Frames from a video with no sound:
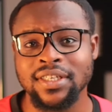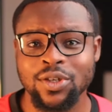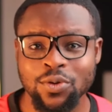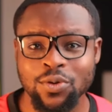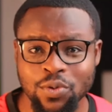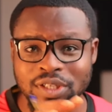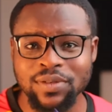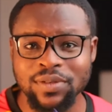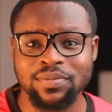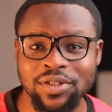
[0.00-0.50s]

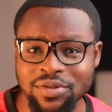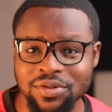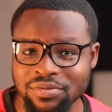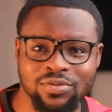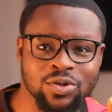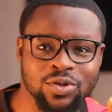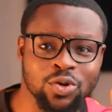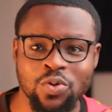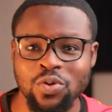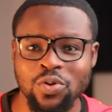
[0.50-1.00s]
he was
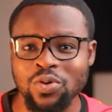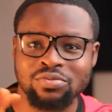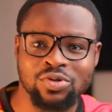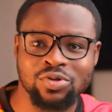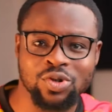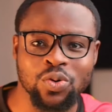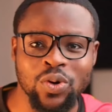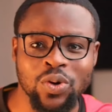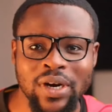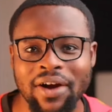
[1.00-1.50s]
being, you know,
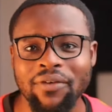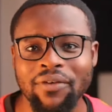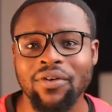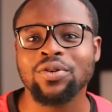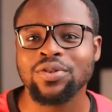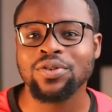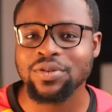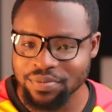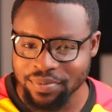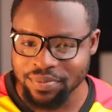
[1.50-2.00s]
shown
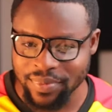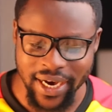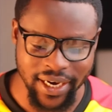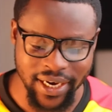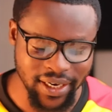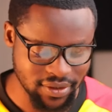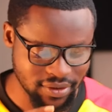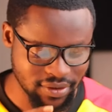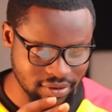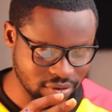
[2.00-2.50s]
around
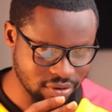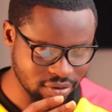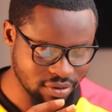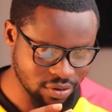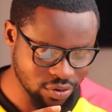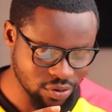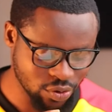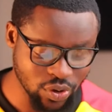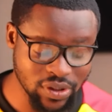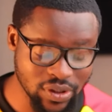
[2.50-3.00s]
by
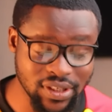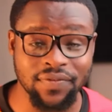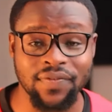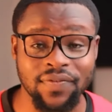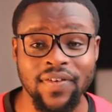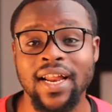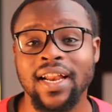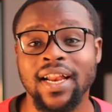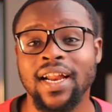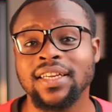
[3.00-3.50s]

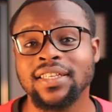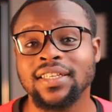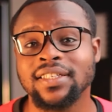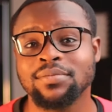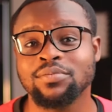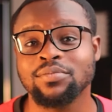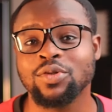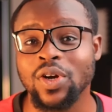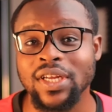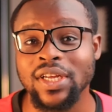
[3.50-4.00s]
Joseph Annan,
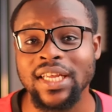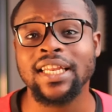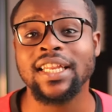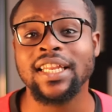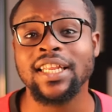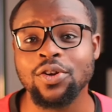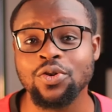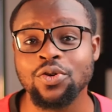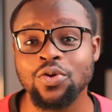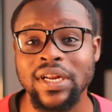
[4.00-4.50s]
because he
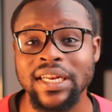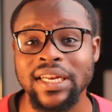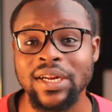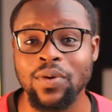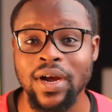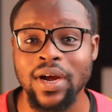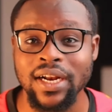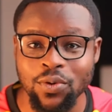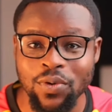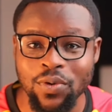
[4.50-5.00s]
didn't know
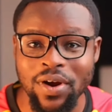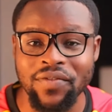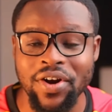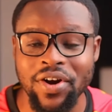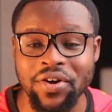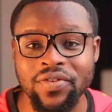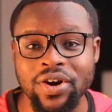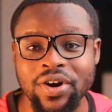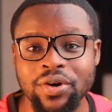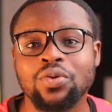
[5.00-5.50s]
anyone. They were
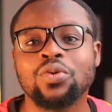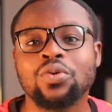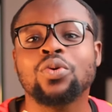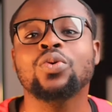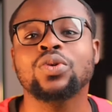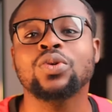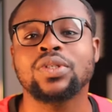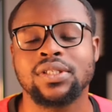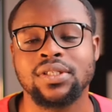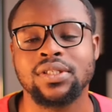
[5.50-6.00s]
very, very
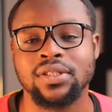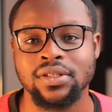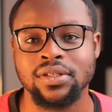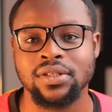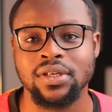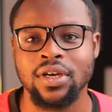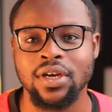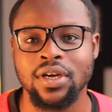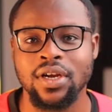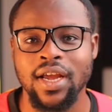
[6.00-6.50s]
close.
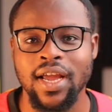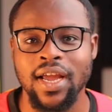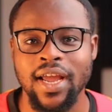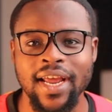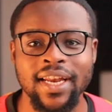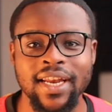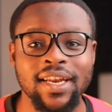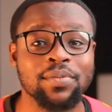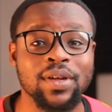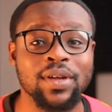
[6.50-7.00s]

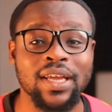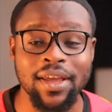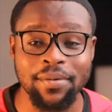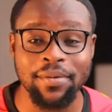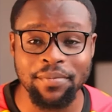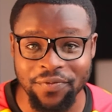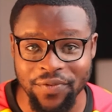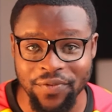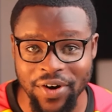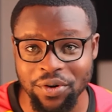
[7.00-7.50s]
And they
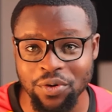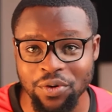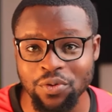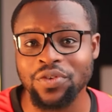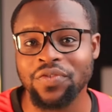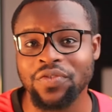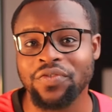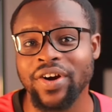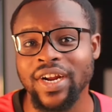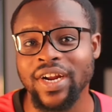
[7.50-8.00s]
became very
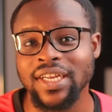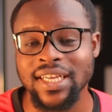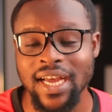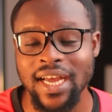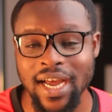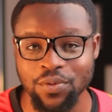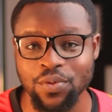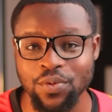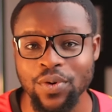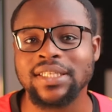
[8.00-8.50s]
good friends
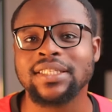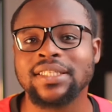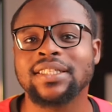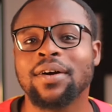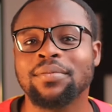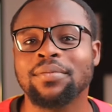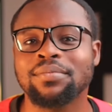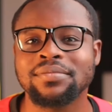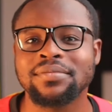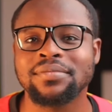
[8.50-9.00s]
at West
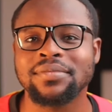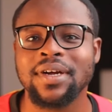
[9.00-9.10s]
Ham.